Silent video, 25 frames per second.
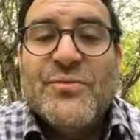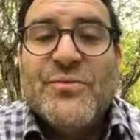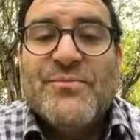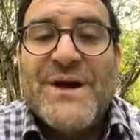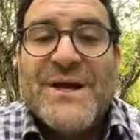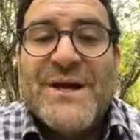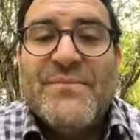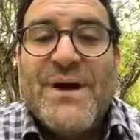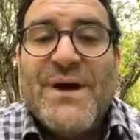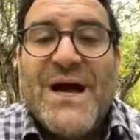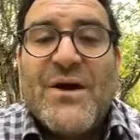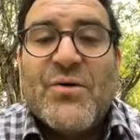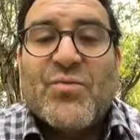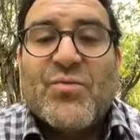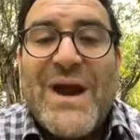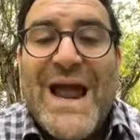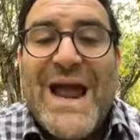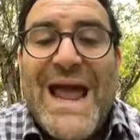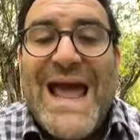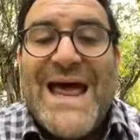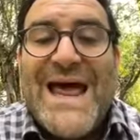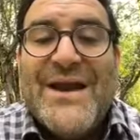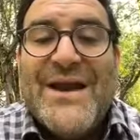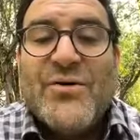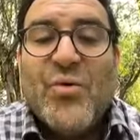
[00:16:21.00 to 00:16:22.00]
Menma
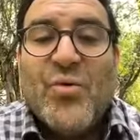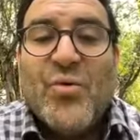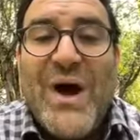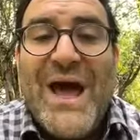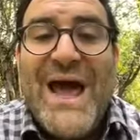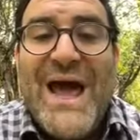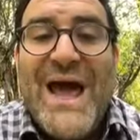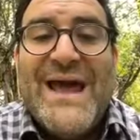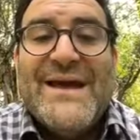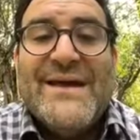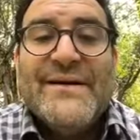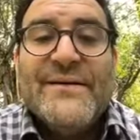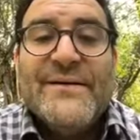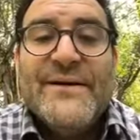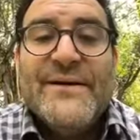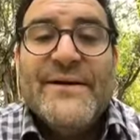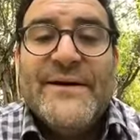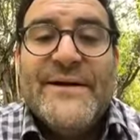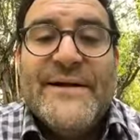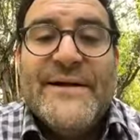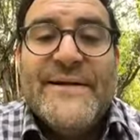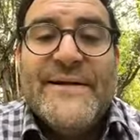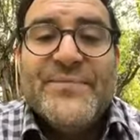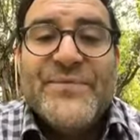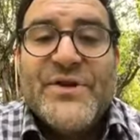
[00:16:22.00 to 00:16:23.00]
ran away.
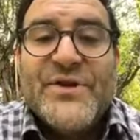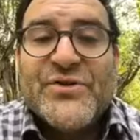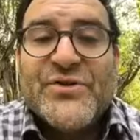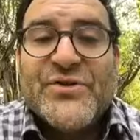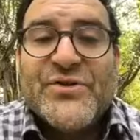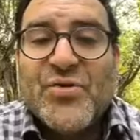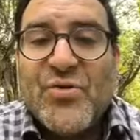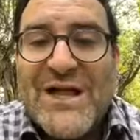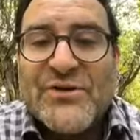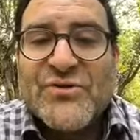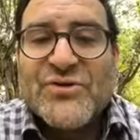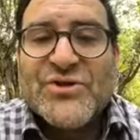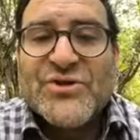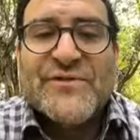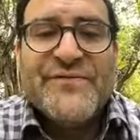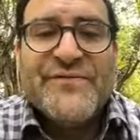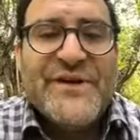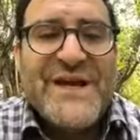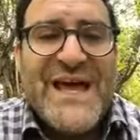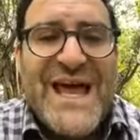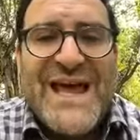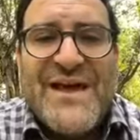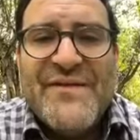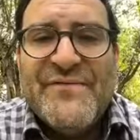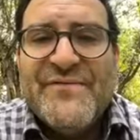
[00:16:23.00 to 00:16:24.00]
The dwellers of
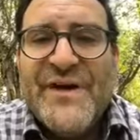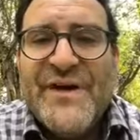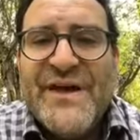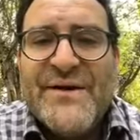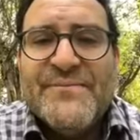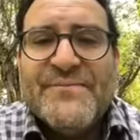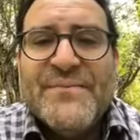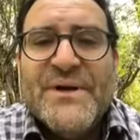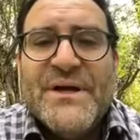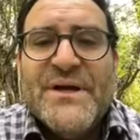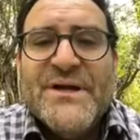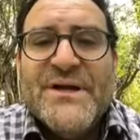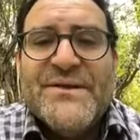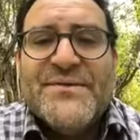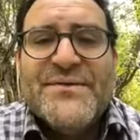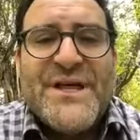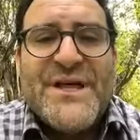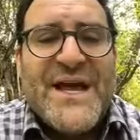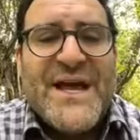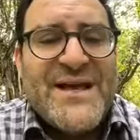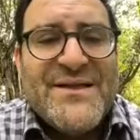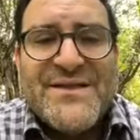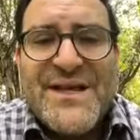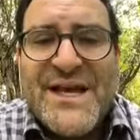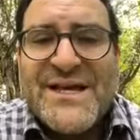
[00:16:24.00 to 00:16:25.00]
Gavim,
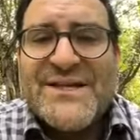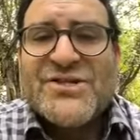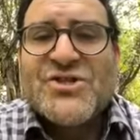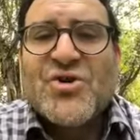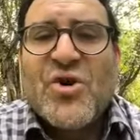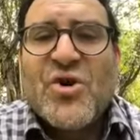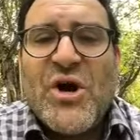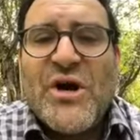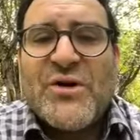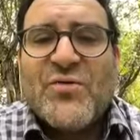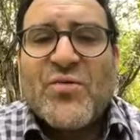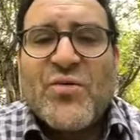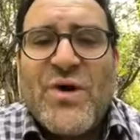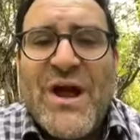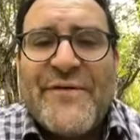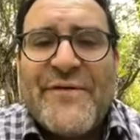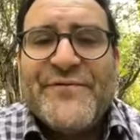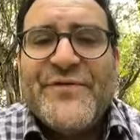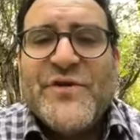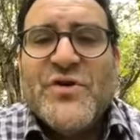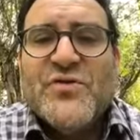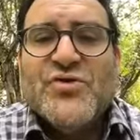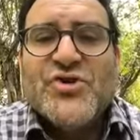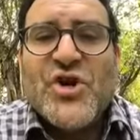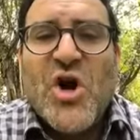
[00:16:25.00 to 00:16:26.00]
they, they sought
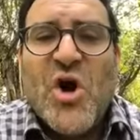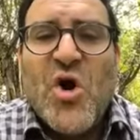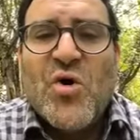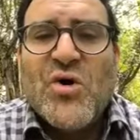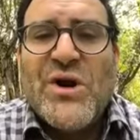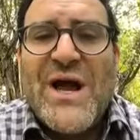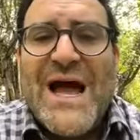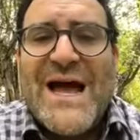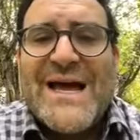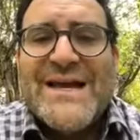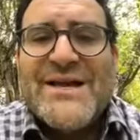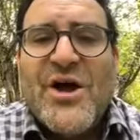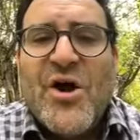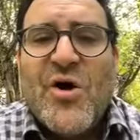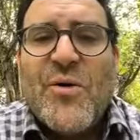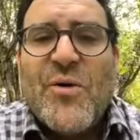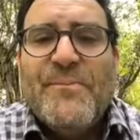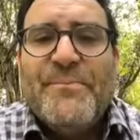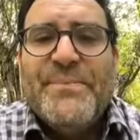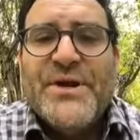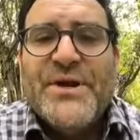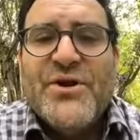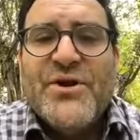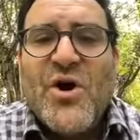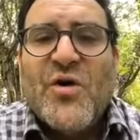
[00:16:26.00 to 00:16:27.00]
refuge. Od
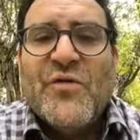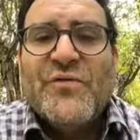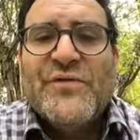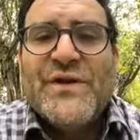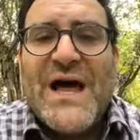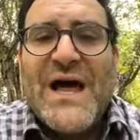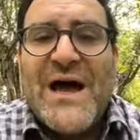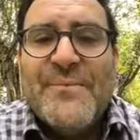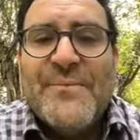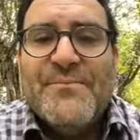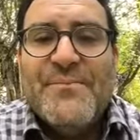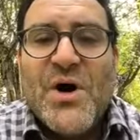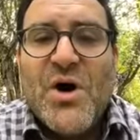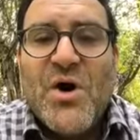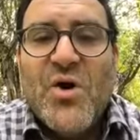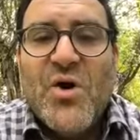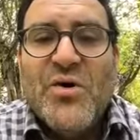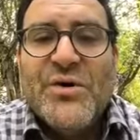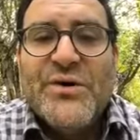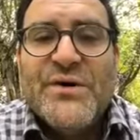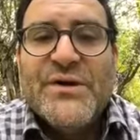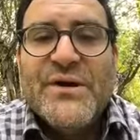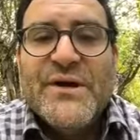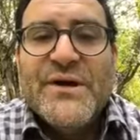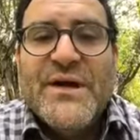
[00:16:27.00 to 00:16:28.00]
Hayom Benov
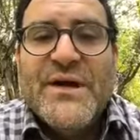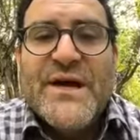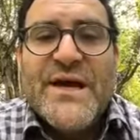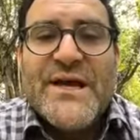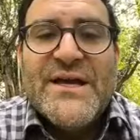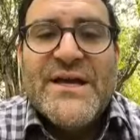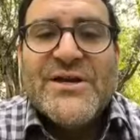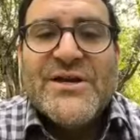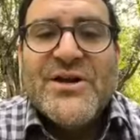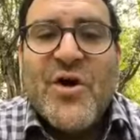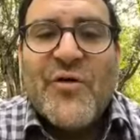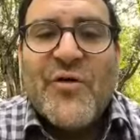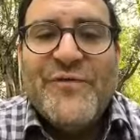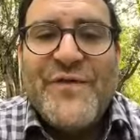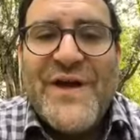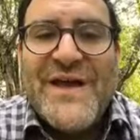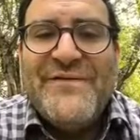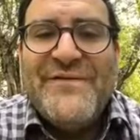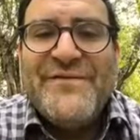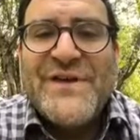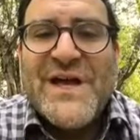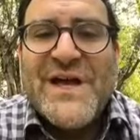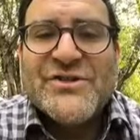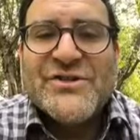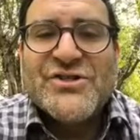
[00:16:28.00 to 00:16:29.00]
Amod. You know,
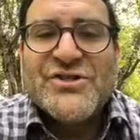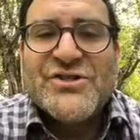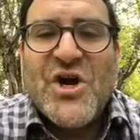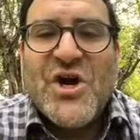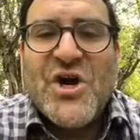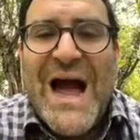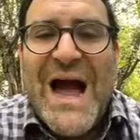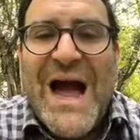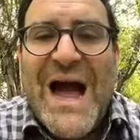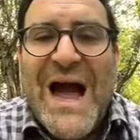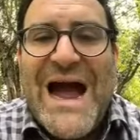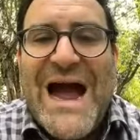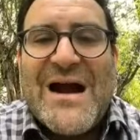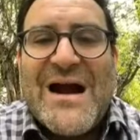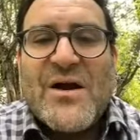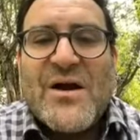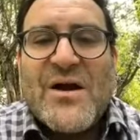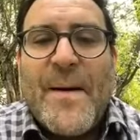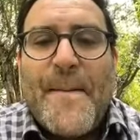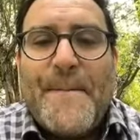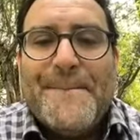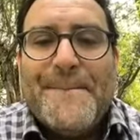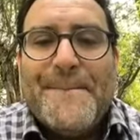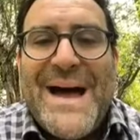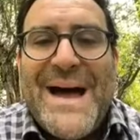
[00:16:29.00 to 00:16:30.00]
Faith Yado Har,
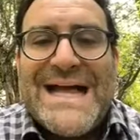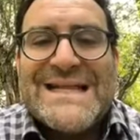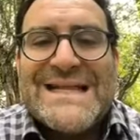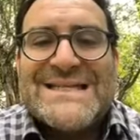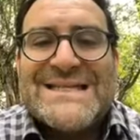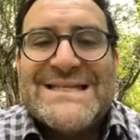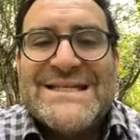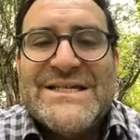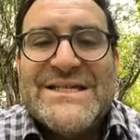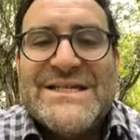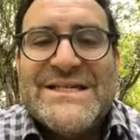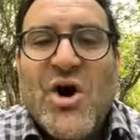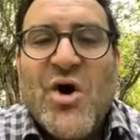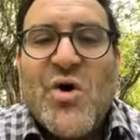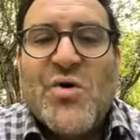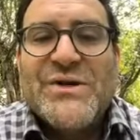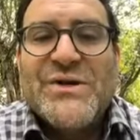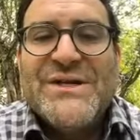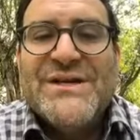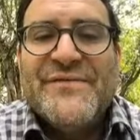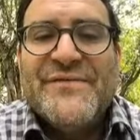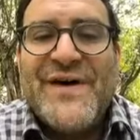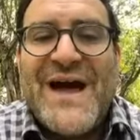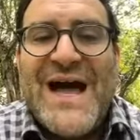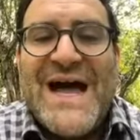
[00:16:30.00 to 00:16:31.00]
Bat give
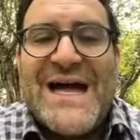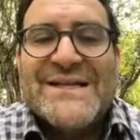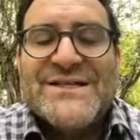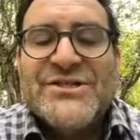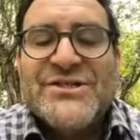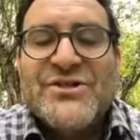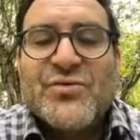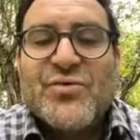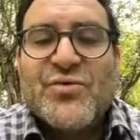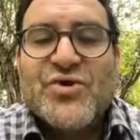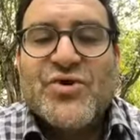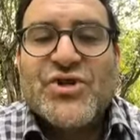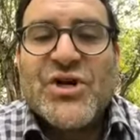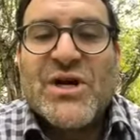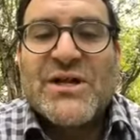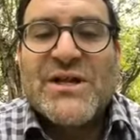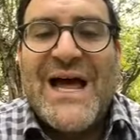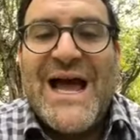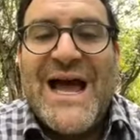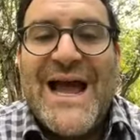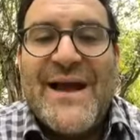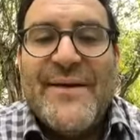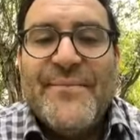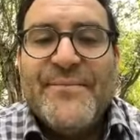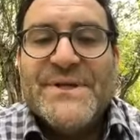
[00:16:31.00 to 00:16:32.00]
Givat
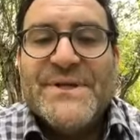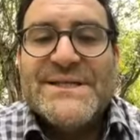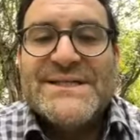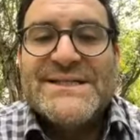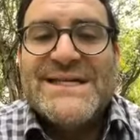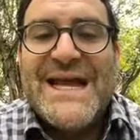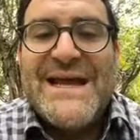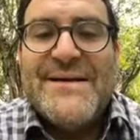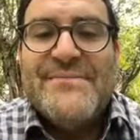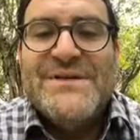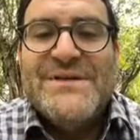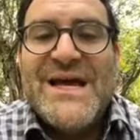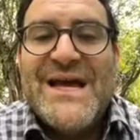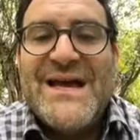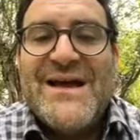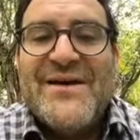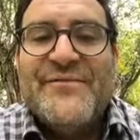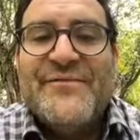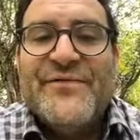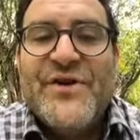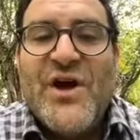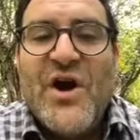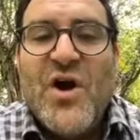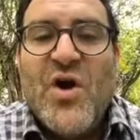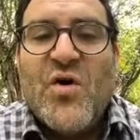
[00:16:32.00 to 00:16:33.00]
Yerushalayim. The same day
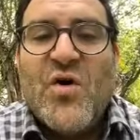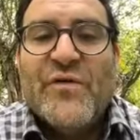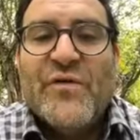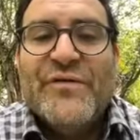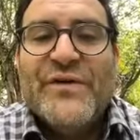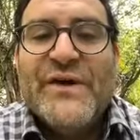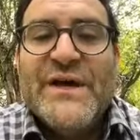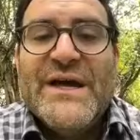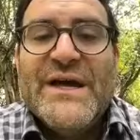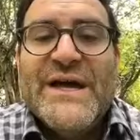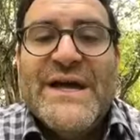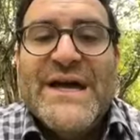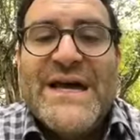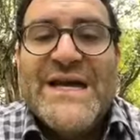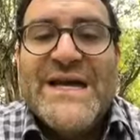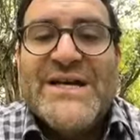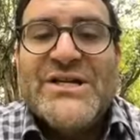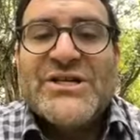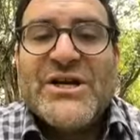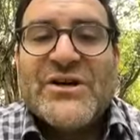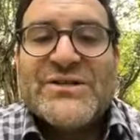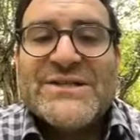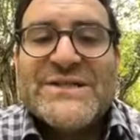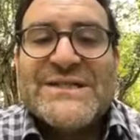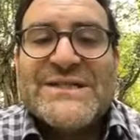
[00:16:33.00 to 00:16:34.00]
of Nov, he
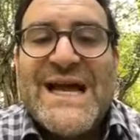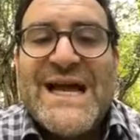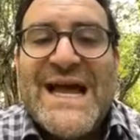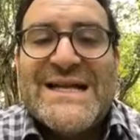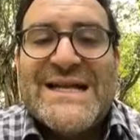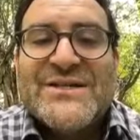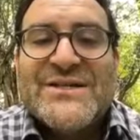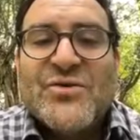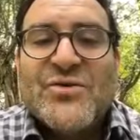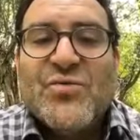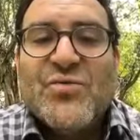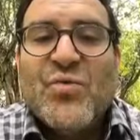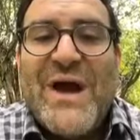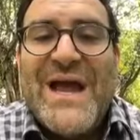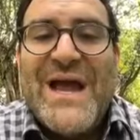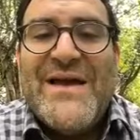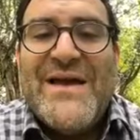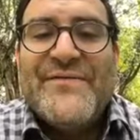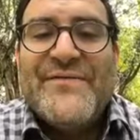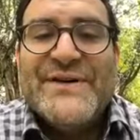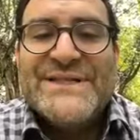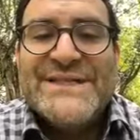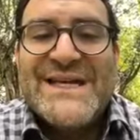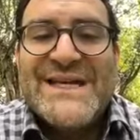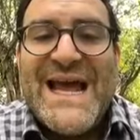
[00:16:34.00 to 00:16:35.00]
shall stand and
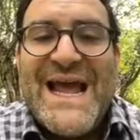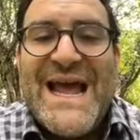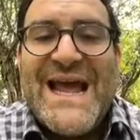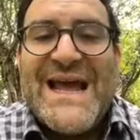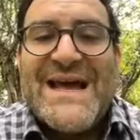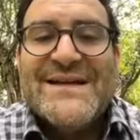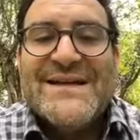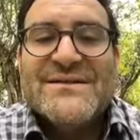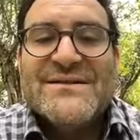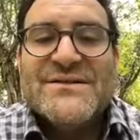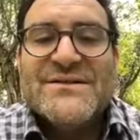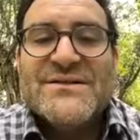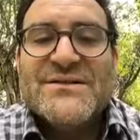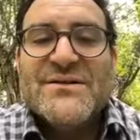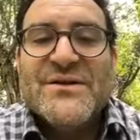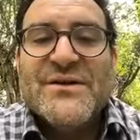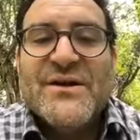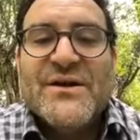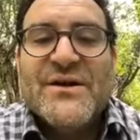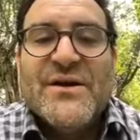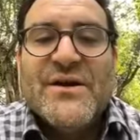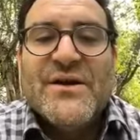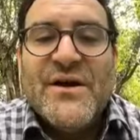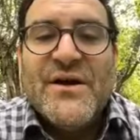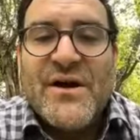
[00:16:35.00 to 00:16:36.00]
wave his hands.
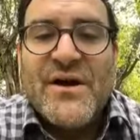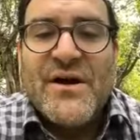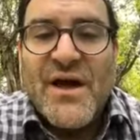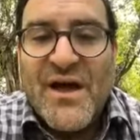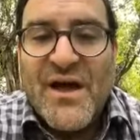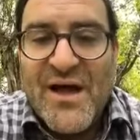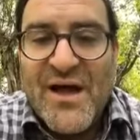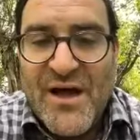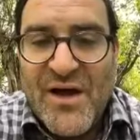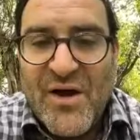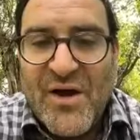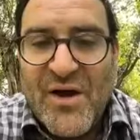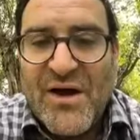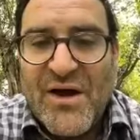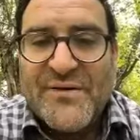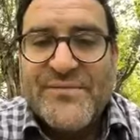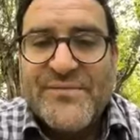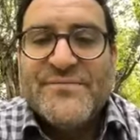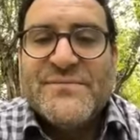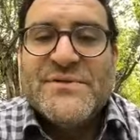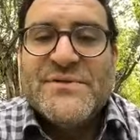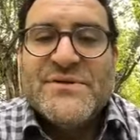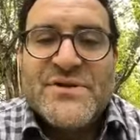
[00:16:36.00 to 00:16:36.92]
Uh, uh,